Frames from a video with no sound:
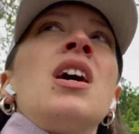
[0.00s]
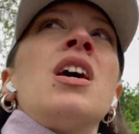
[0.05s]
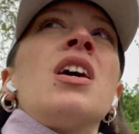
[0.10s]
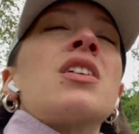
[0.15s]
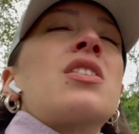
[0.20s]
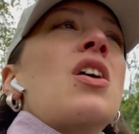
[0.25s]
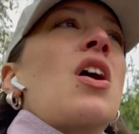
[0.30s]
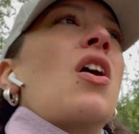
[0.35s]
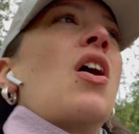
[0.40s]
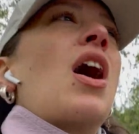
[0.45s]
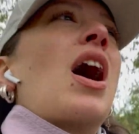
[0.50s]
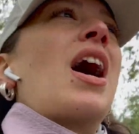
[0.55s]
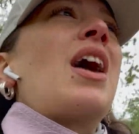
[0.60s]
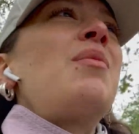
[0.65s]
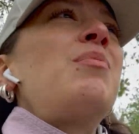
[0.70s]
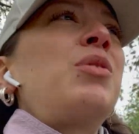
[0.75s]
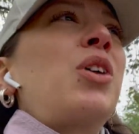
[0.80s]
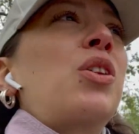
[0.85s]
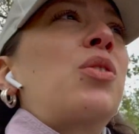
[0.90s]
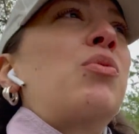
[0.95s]
So
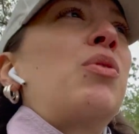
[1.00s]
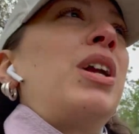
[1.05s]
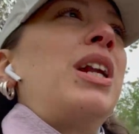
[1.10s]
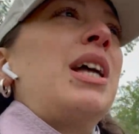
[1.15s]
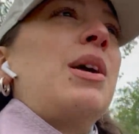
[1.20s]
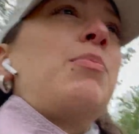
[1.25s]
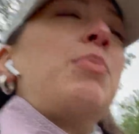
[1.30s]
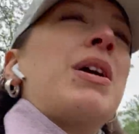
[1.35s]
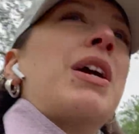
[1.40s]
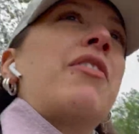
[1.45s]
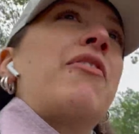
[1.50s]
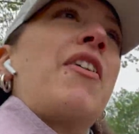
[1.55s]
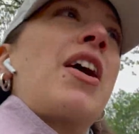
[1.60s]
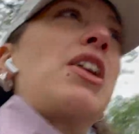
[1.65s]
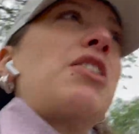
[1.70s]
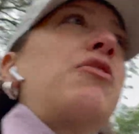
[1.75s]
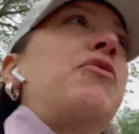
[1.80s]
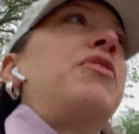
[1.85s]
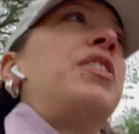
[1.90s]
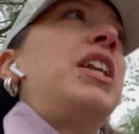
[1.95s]
I'm not really a big
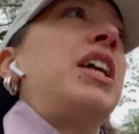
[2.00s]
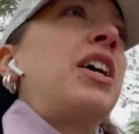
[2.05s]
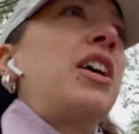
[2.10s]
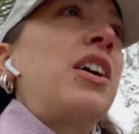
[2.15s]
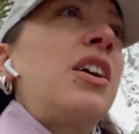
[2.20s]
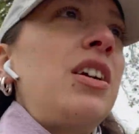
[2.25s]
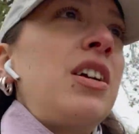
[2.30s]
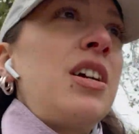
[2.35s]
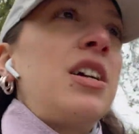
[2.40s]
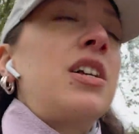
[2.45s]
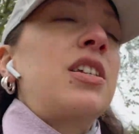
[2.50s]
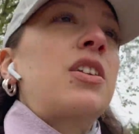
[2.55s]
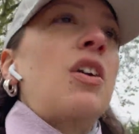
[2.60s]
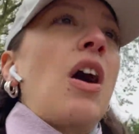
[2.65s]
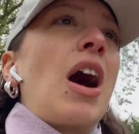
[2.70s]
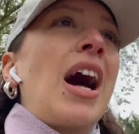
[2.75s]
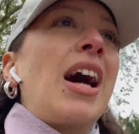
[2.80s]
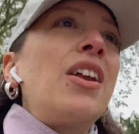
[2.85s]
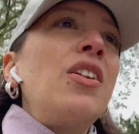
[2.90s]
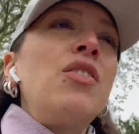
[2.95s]
fan of vinegar, so
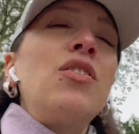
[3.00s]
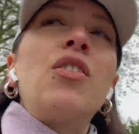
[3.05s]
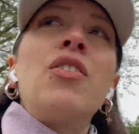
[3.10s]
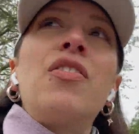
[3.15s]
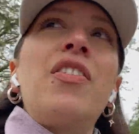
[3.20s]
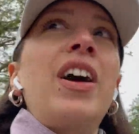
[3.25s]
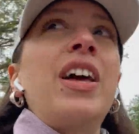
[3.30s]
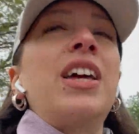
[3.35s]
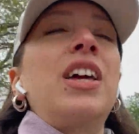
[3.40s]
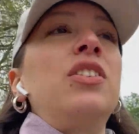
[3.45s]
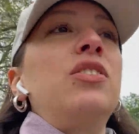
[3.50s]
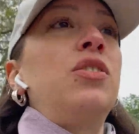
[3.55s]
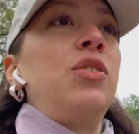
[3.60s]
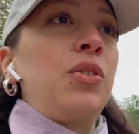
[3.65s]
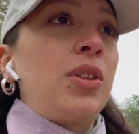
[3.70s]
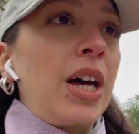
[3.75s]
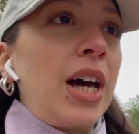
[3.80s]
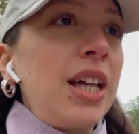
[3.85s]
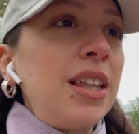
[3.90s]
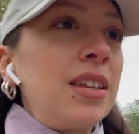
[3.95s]
I don't know if I can do
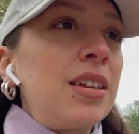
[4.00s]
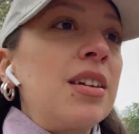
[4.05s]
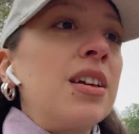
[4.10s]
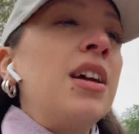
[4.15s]
that.